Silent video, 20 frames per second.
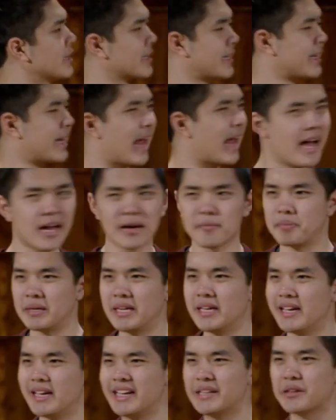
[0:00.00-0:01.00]
can't
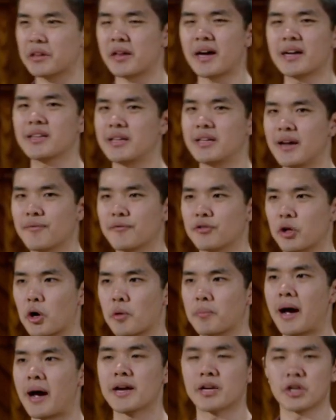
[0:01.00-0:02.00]
be inside the
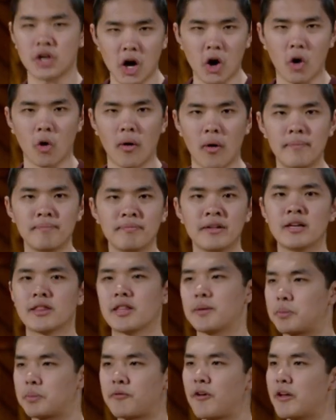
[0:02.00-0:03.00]
envelope. I know
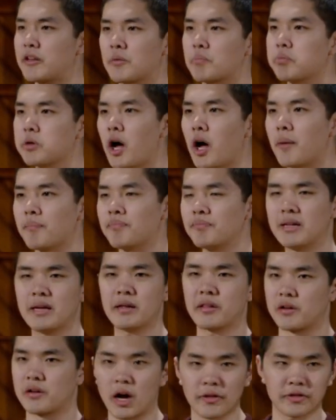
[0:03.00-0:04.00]
that Professor Plum
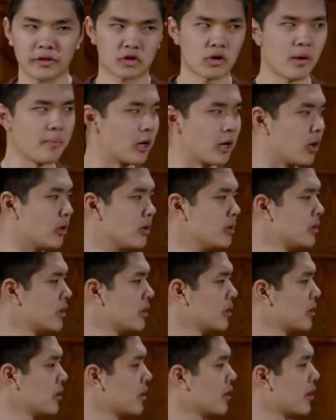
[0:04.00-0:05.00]
is not the criminal,
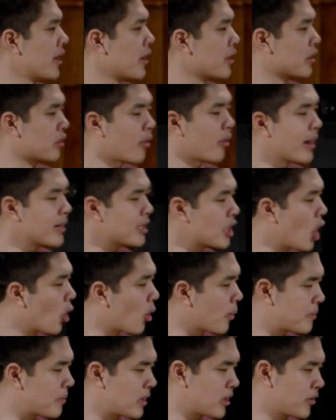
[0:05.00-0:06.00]
so I know
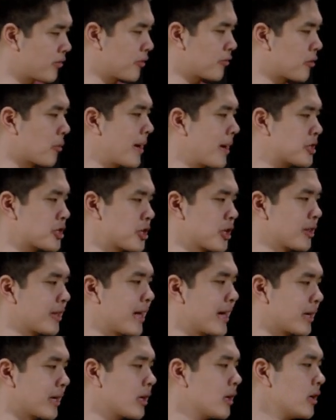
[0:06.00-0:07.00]
a piece of information
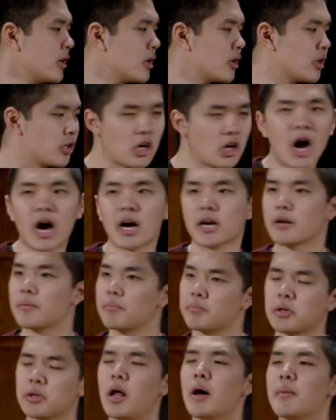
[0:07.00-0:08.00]
like
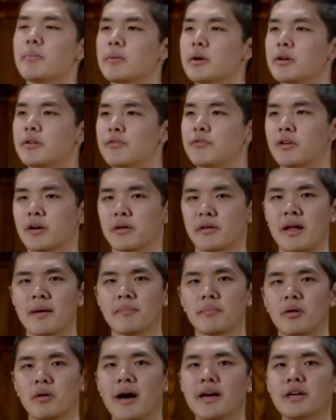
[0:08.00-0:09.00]
not Plum, for
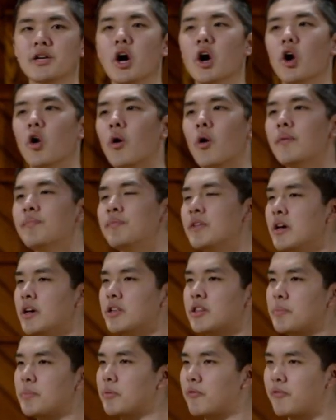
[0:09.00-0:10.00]
example. I know
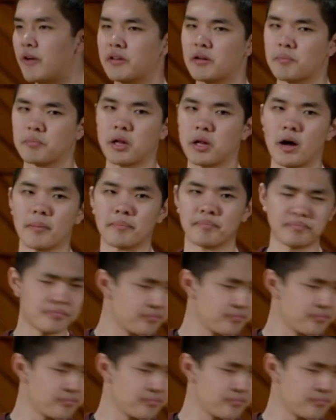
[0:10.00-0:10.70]
that Professor Plum